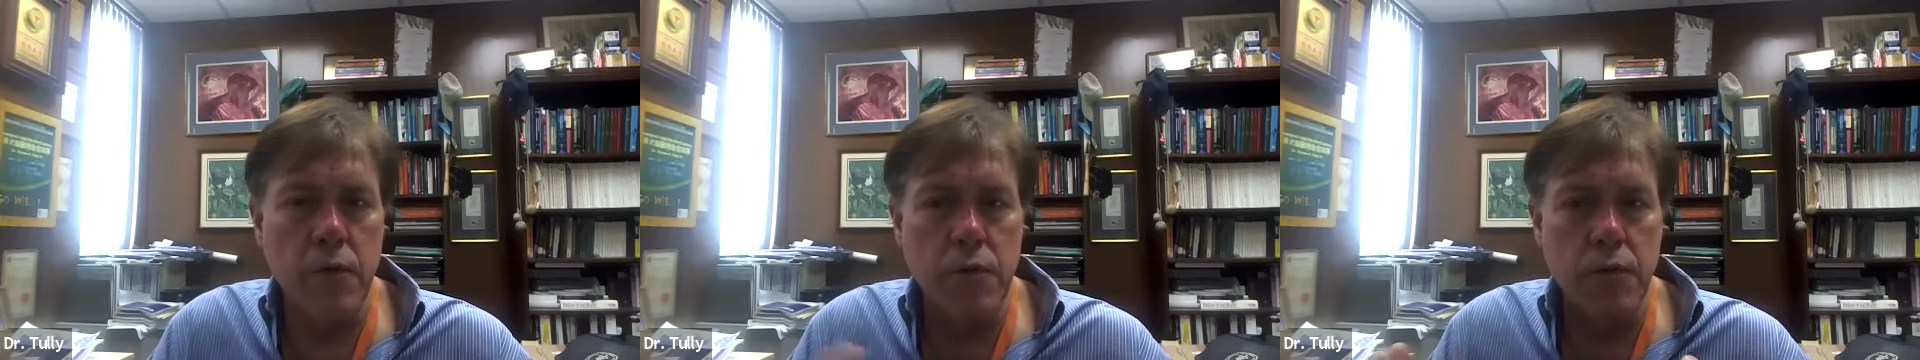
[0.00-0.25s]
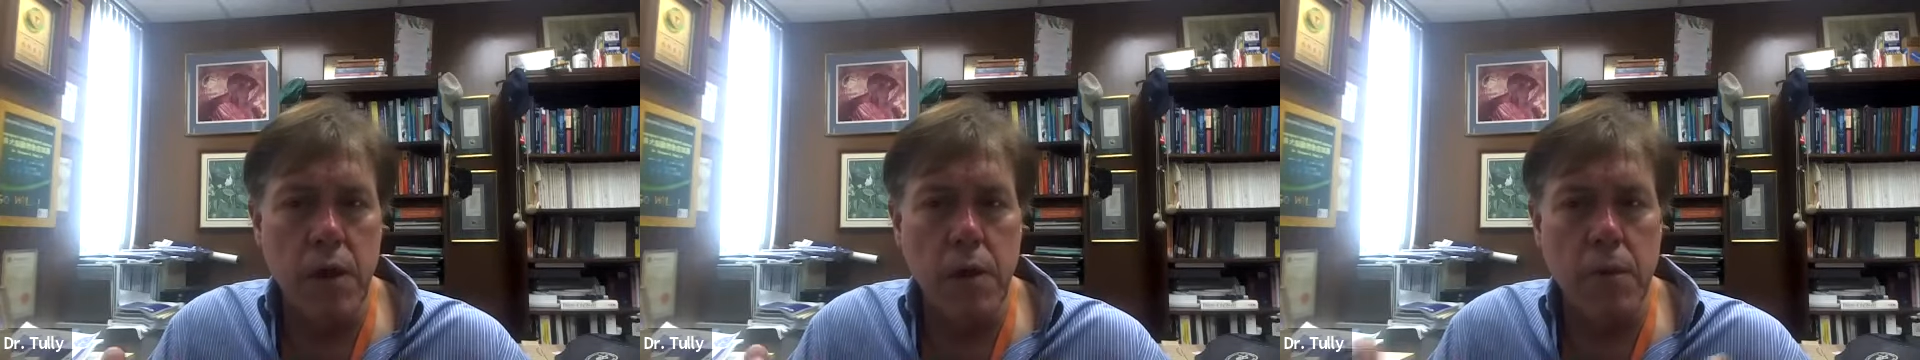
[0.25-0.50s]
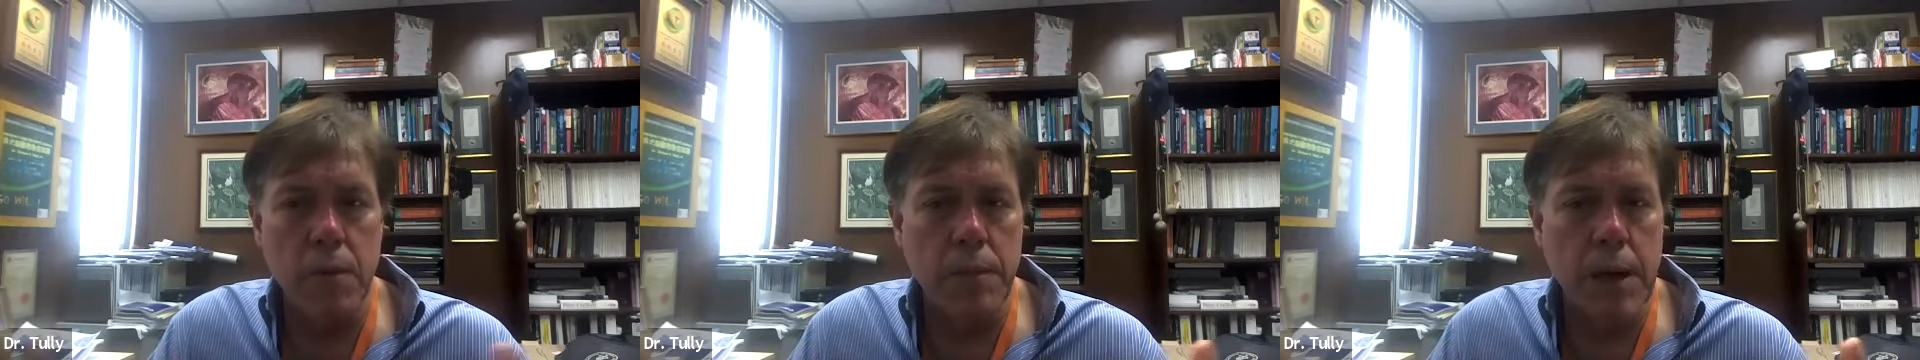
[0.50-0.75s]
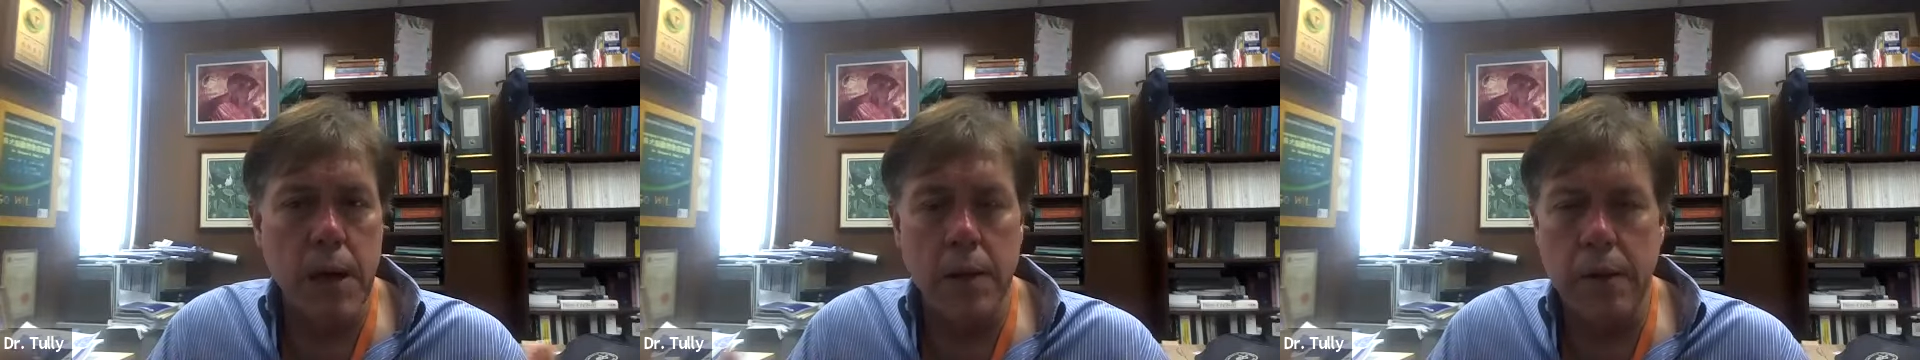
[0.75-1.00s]
you've known
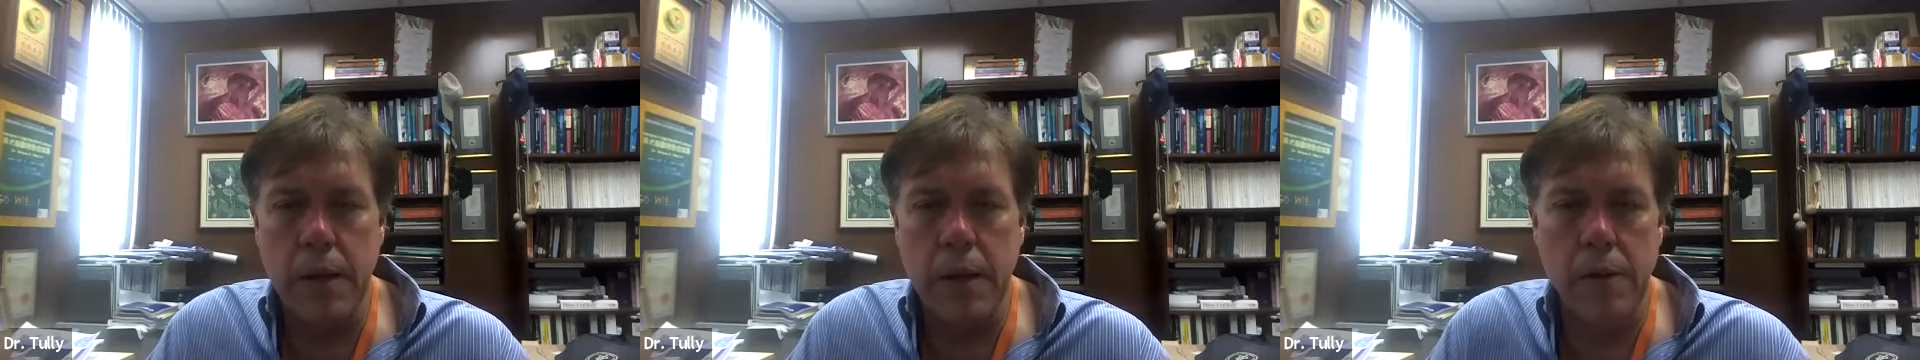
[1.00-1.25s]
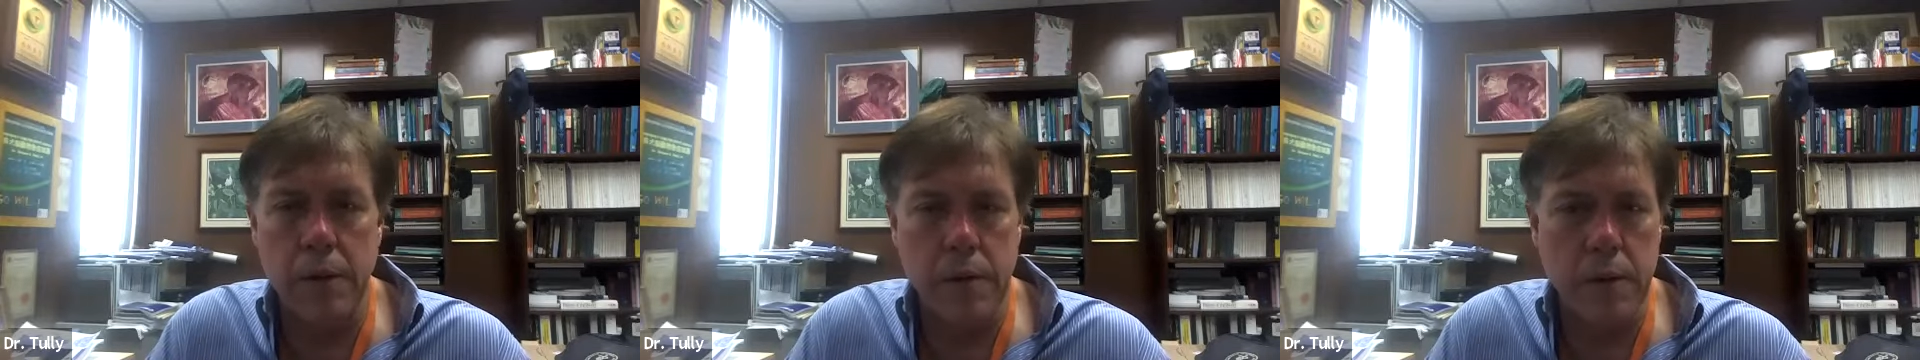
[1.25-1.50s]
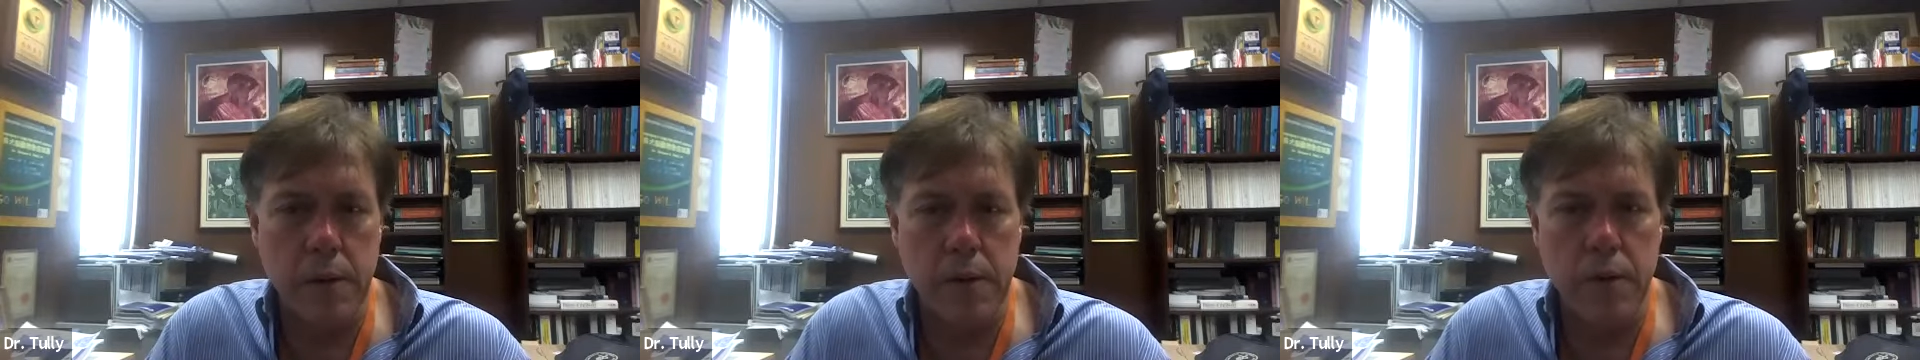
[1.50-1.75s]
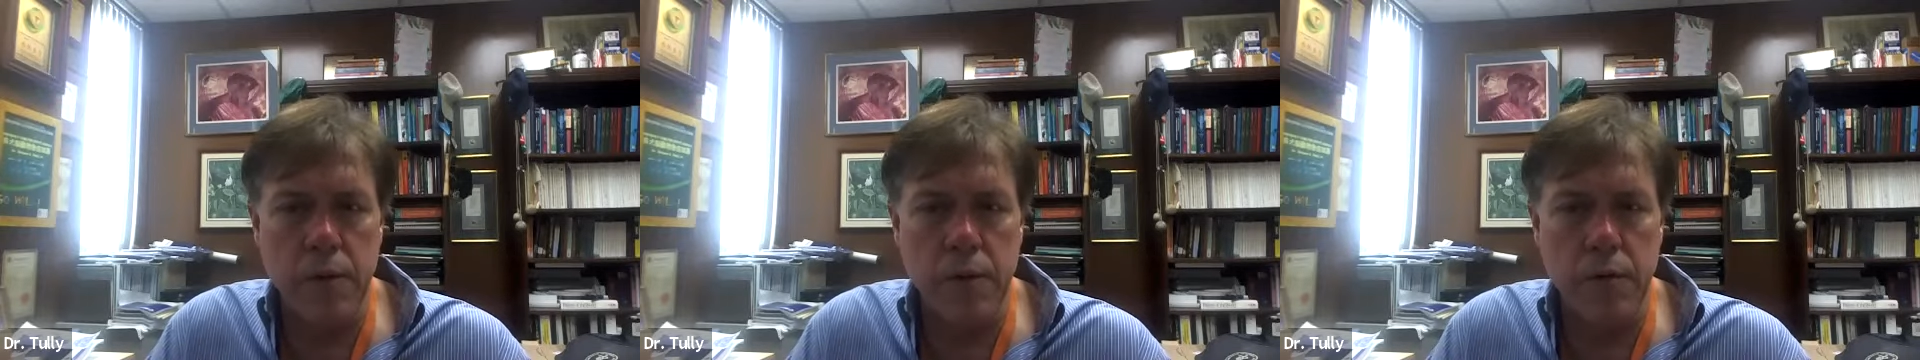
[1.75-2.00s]
about that are
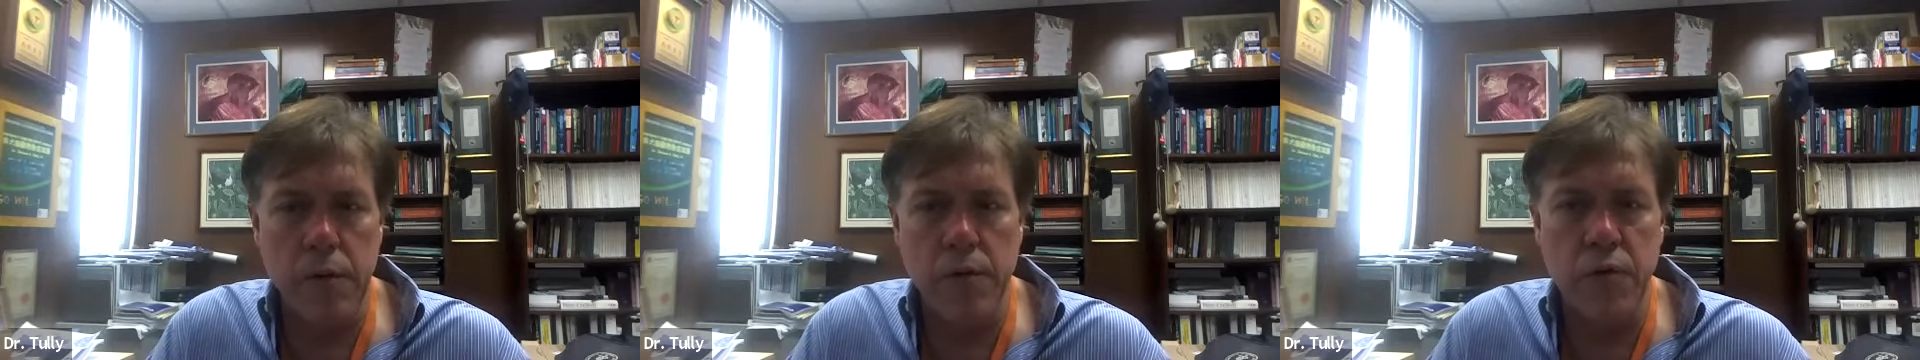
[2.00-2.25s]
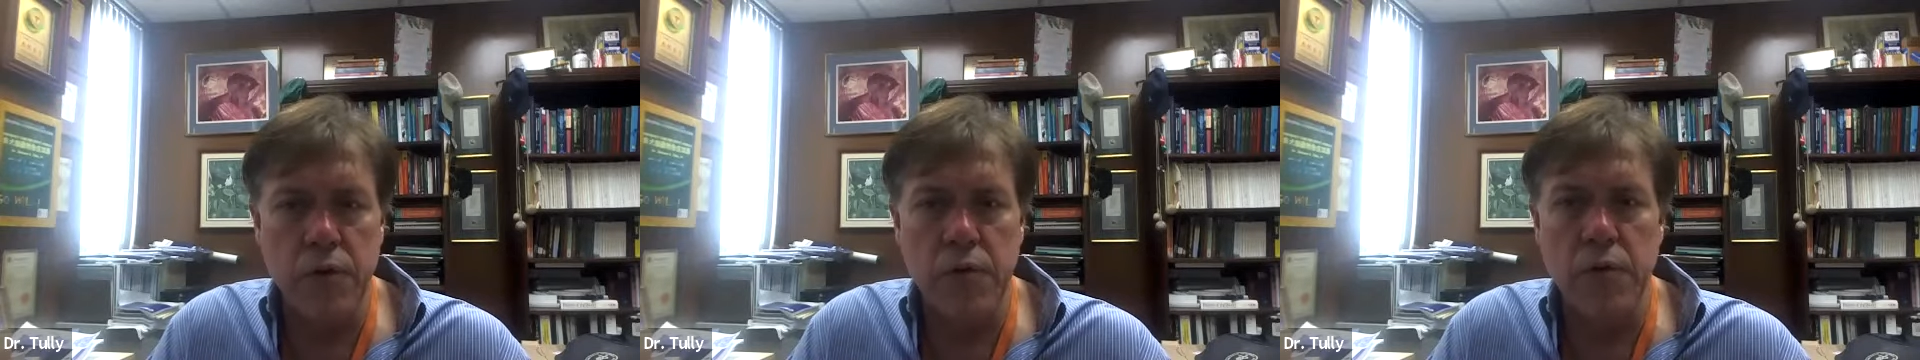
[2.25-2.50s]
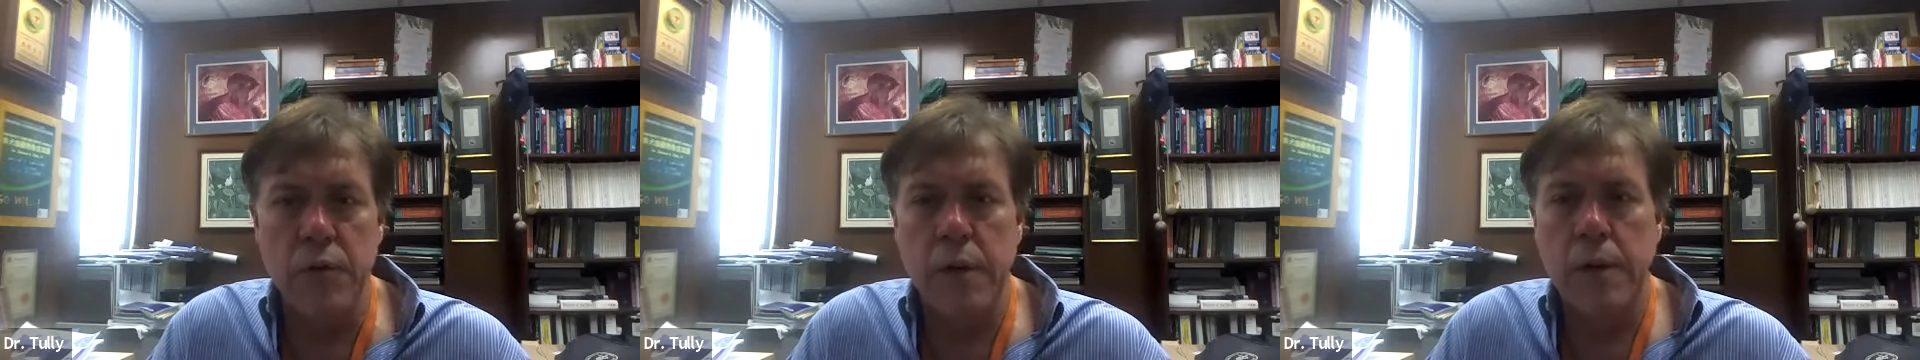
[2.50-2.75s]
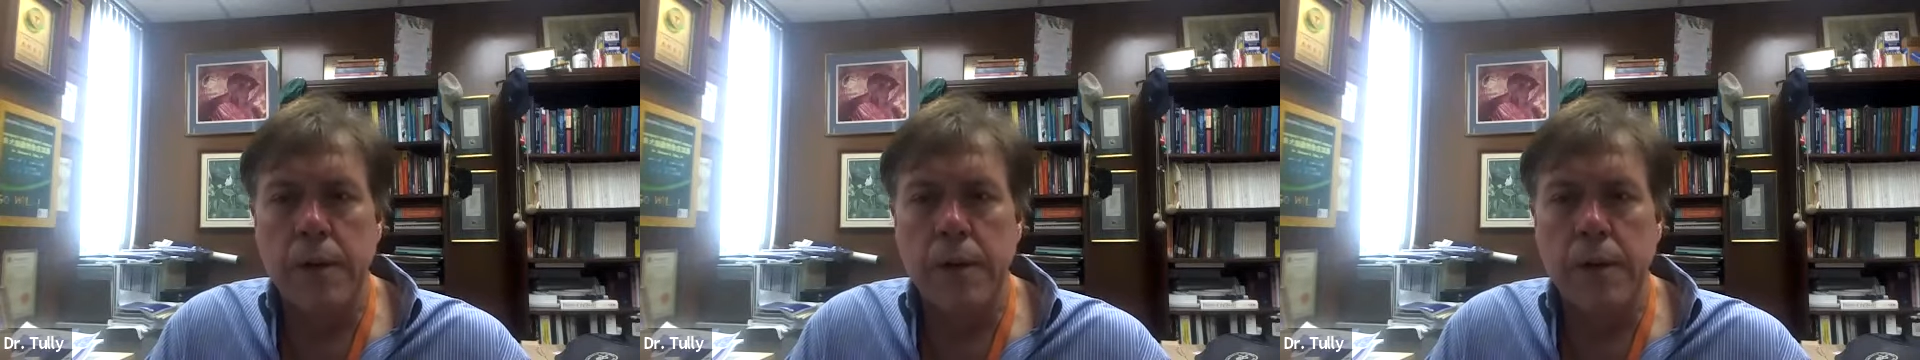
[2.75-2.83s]
nutritious,